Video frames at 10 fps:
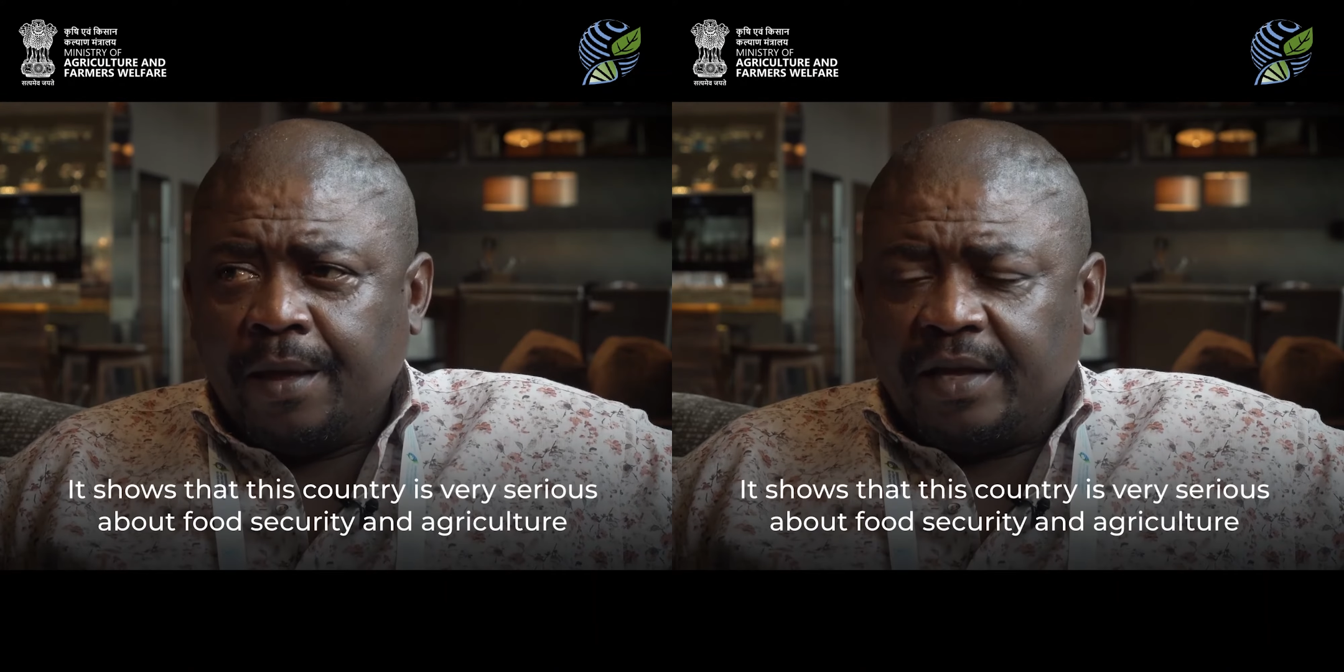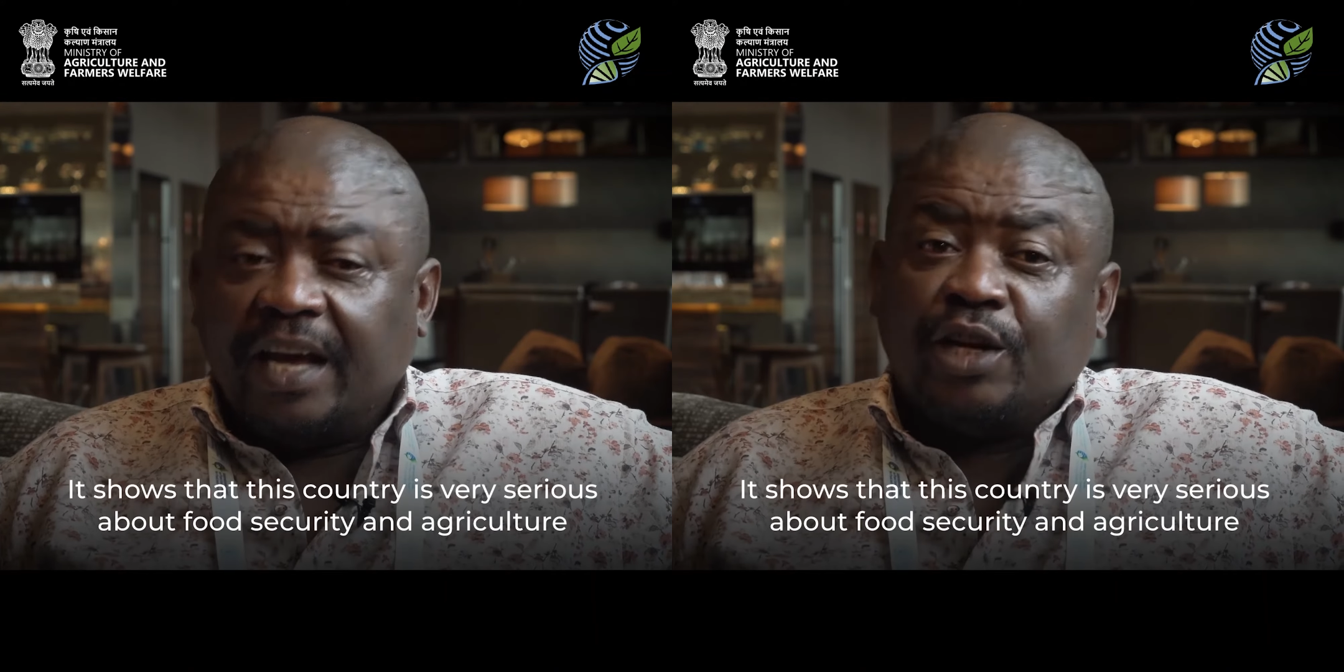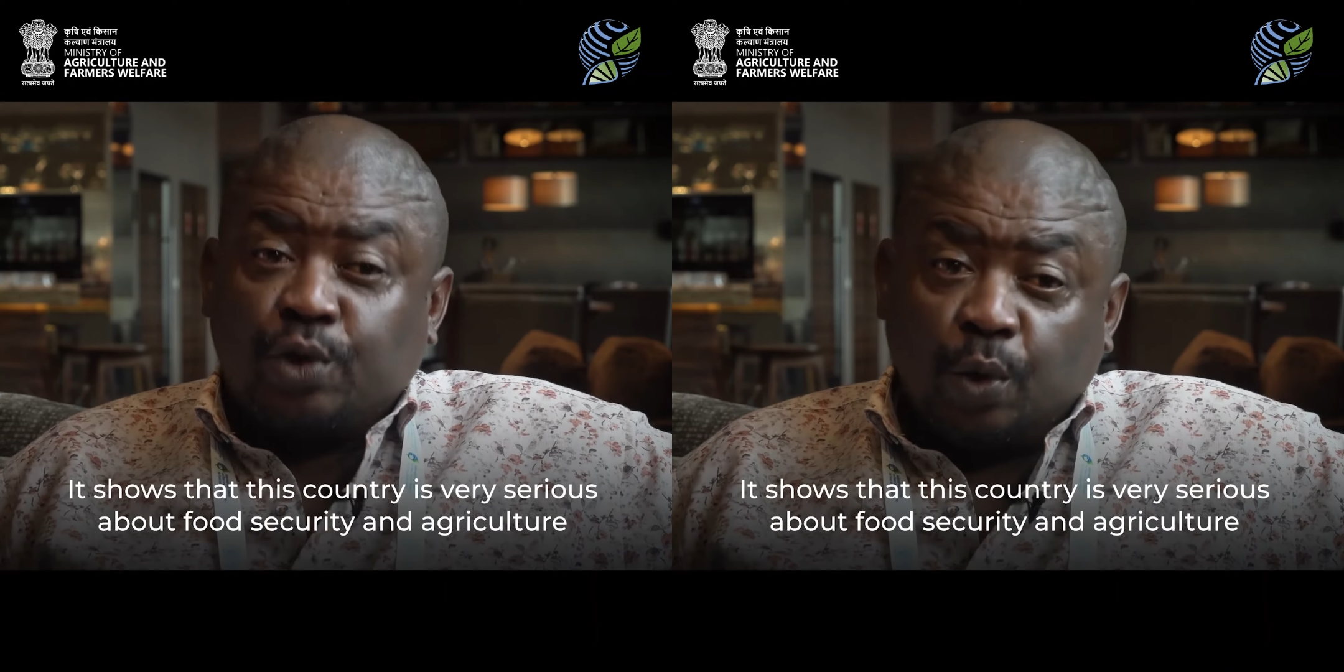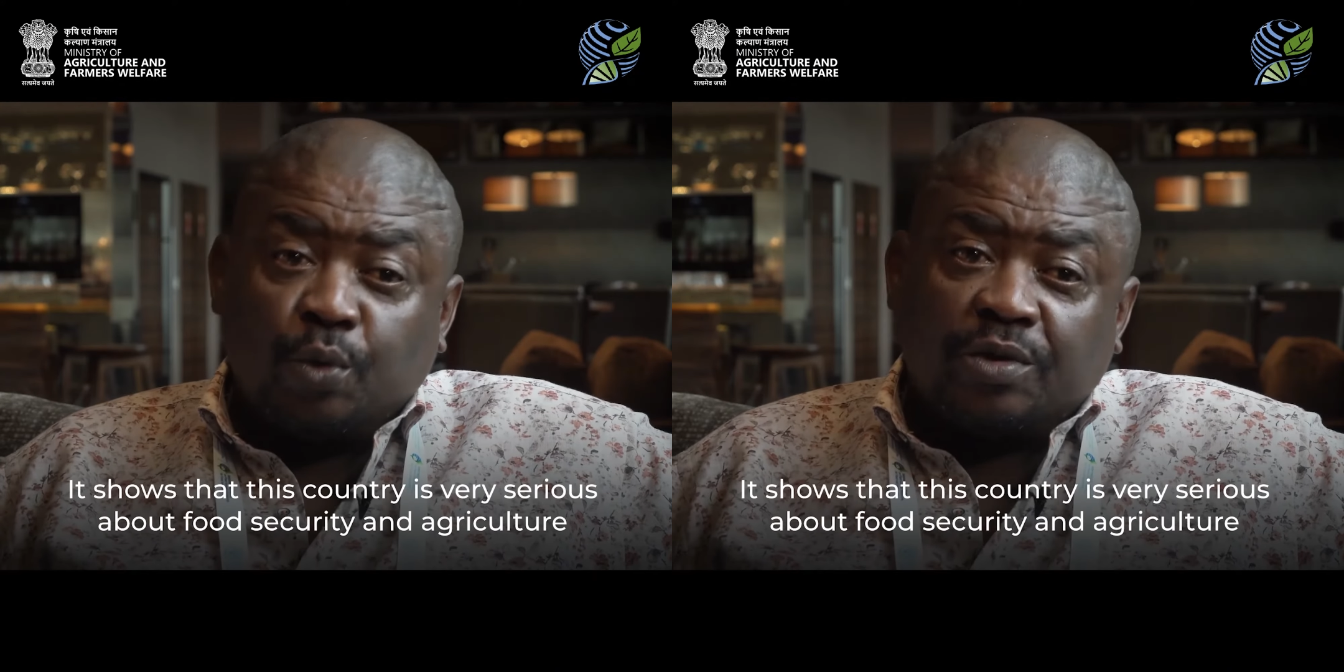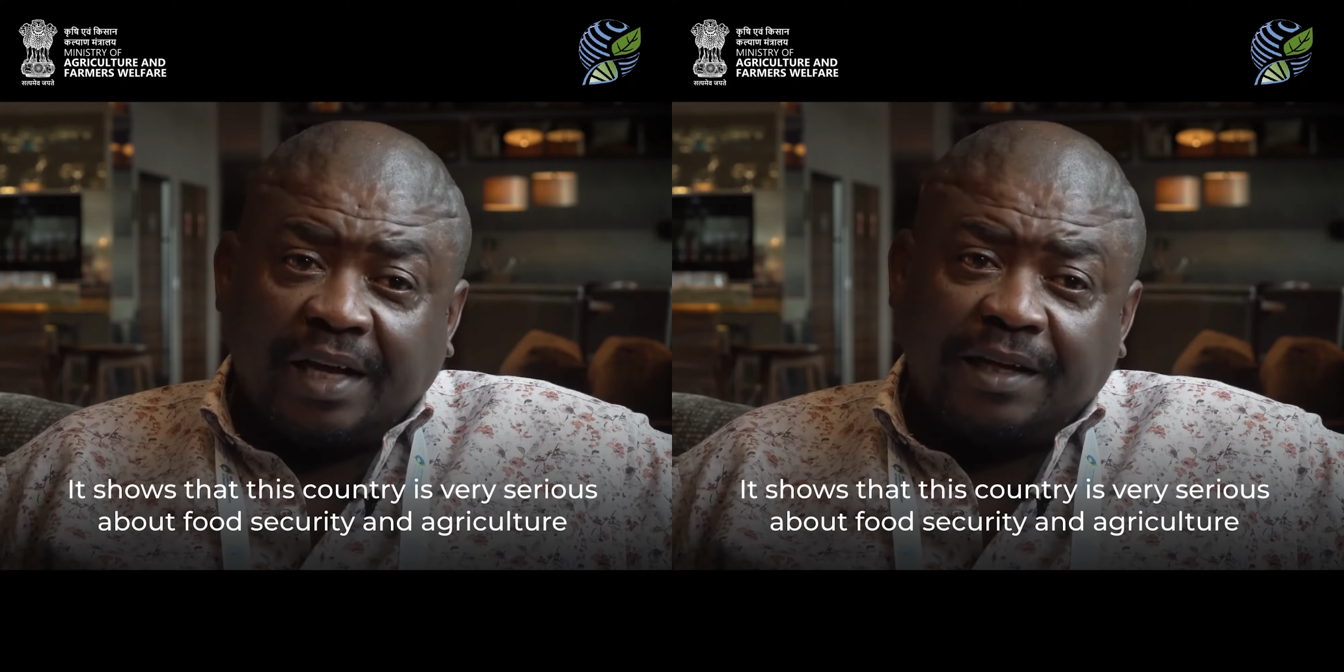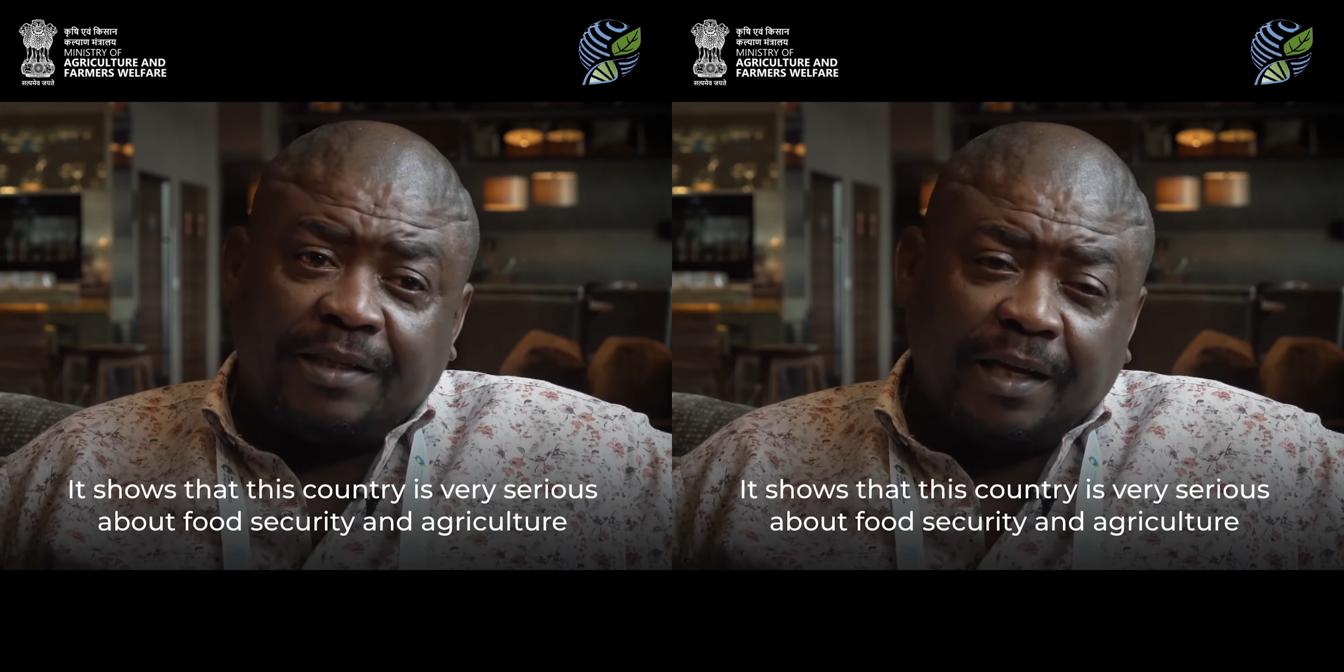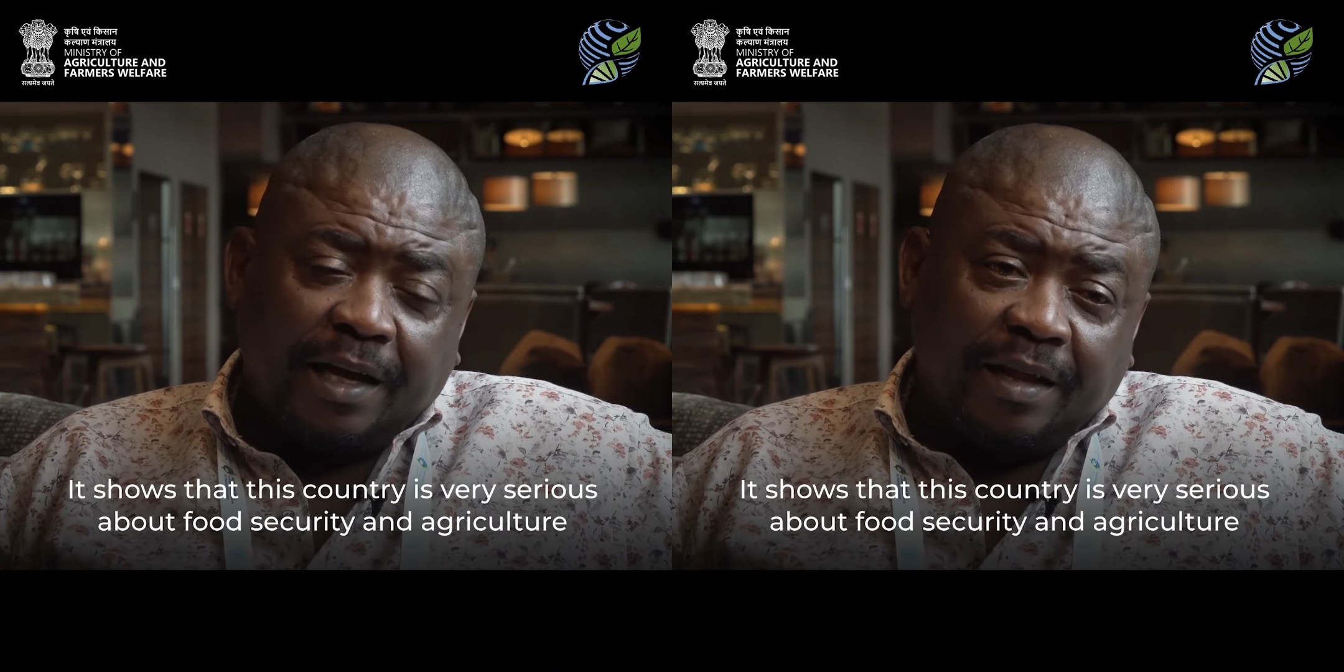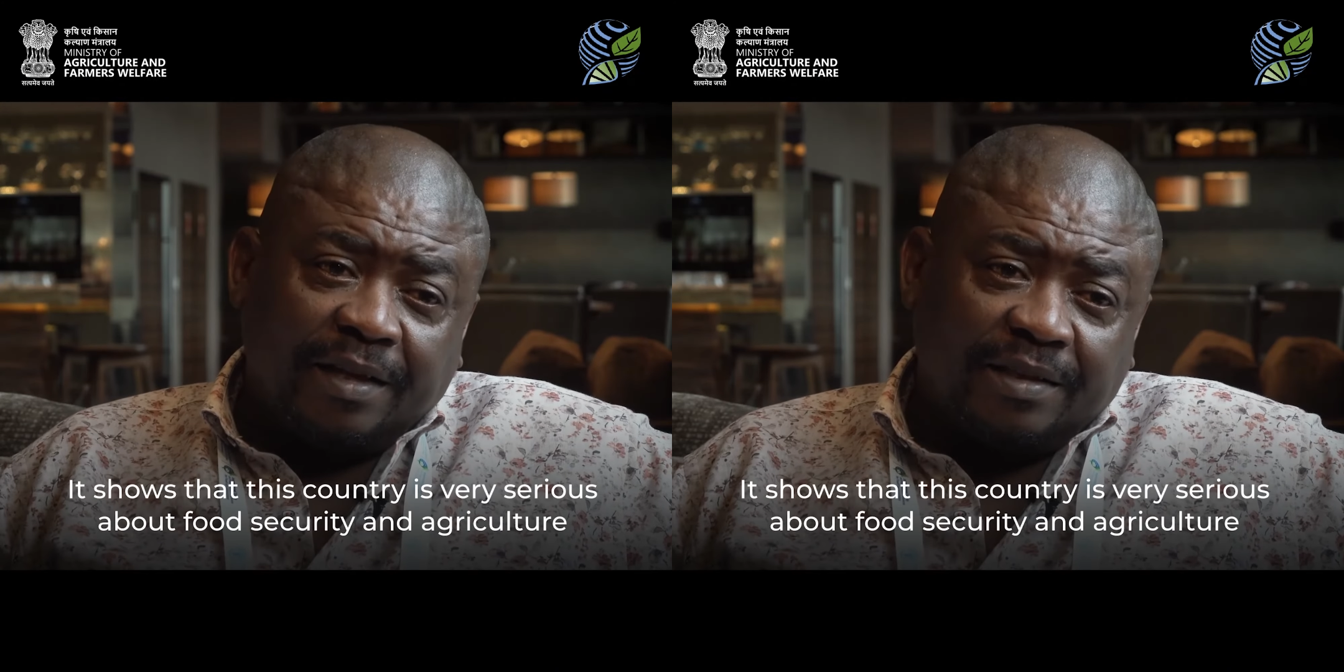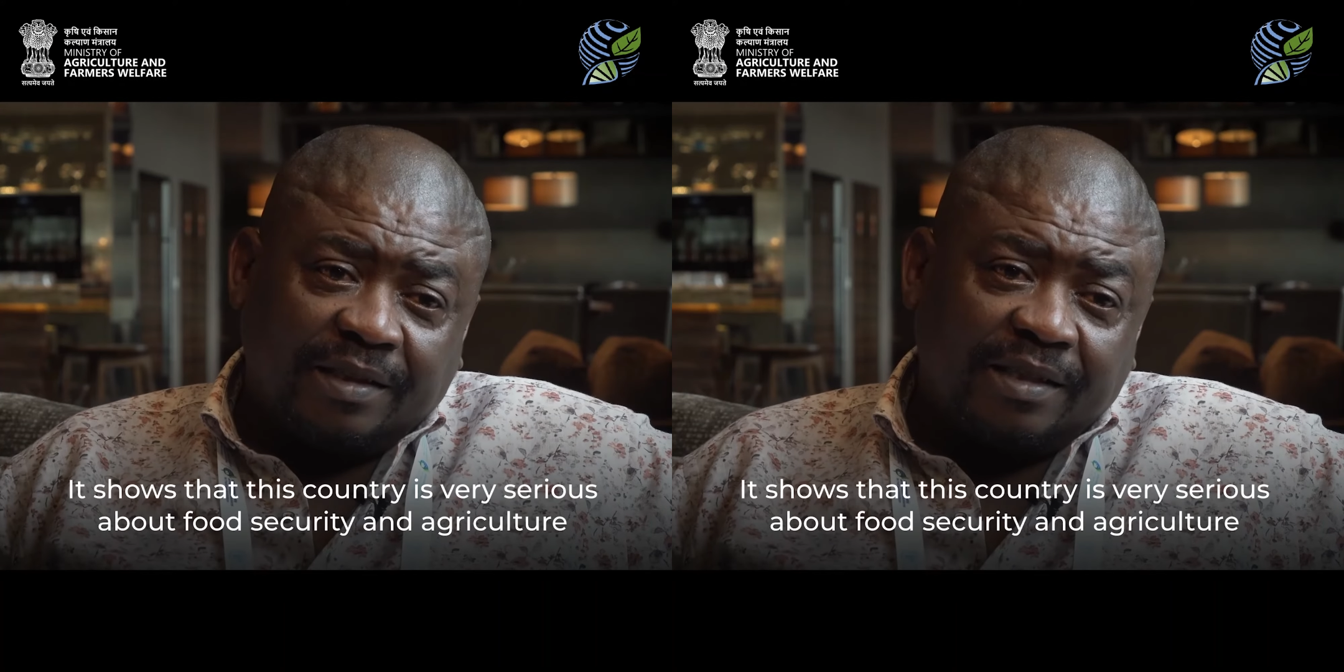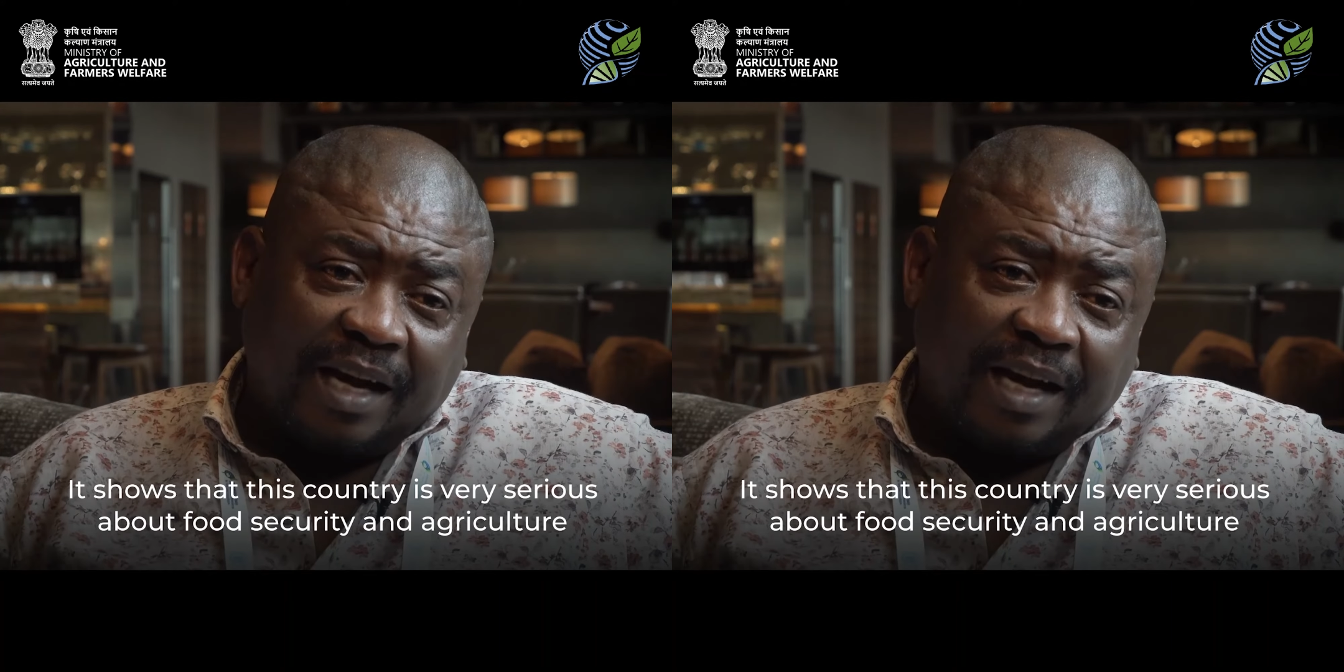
it shows that this